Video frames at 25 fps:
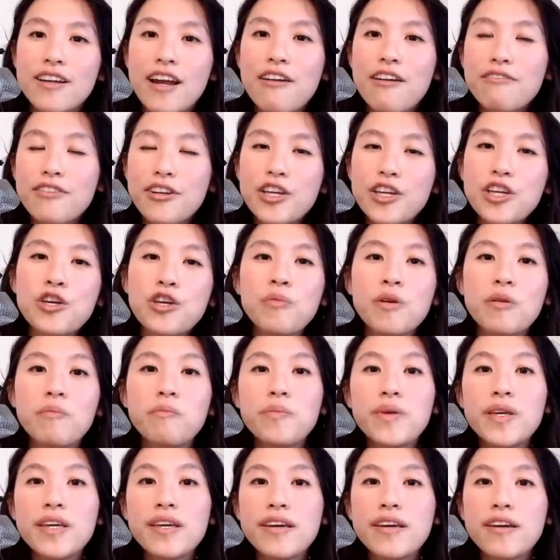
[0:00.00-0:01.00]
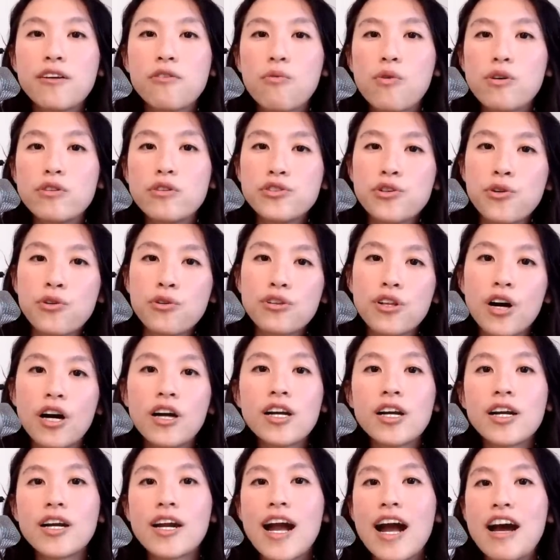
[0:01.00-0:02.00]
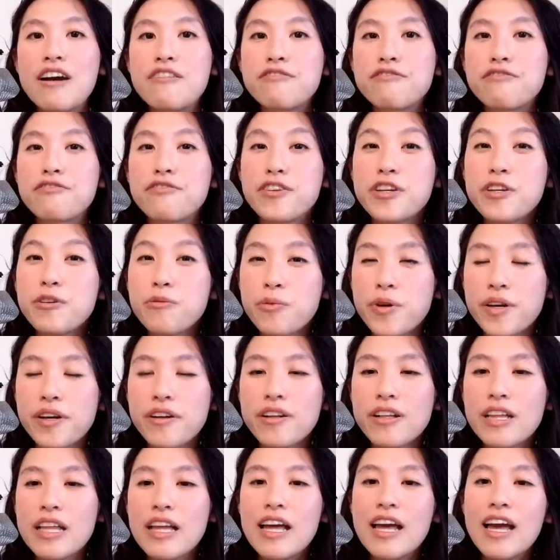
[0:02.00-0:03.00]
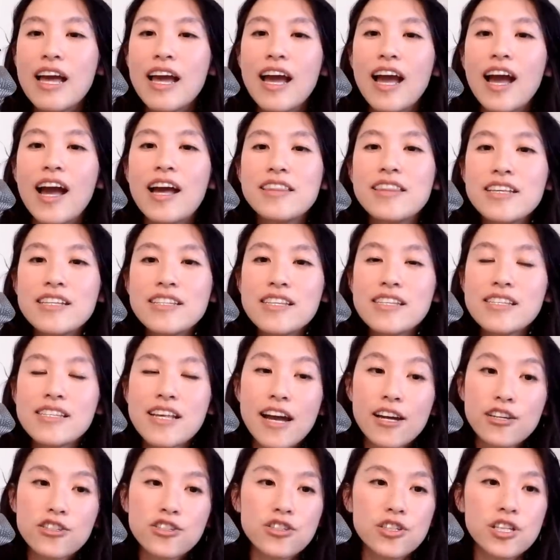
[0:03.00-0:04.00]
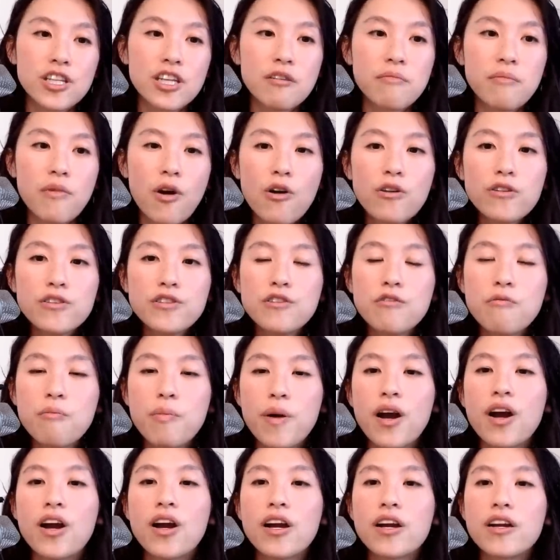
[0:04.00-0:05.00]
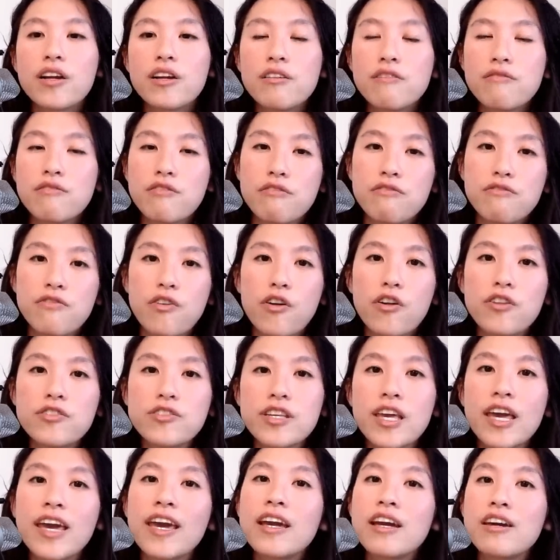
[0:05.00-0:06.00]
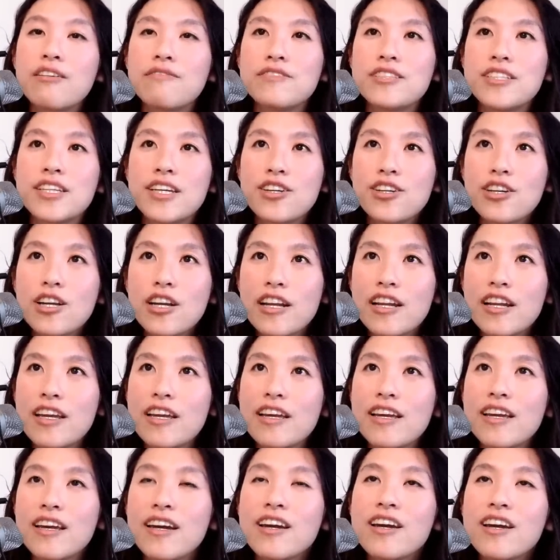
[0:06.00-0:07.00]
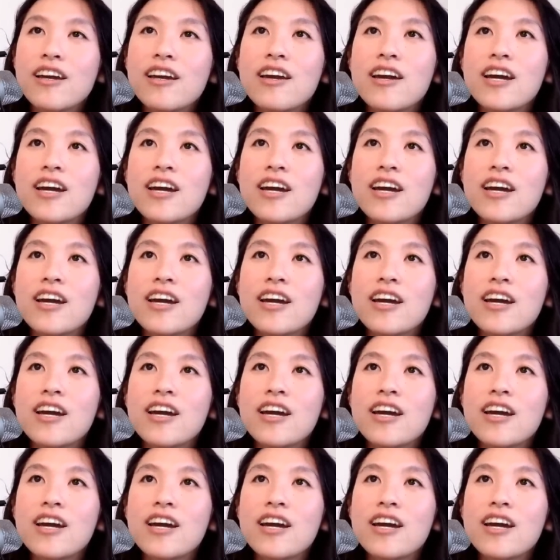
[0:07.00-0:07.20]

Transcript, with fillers: every human being will no longer have free will and this is actually also part of the false king of tyranny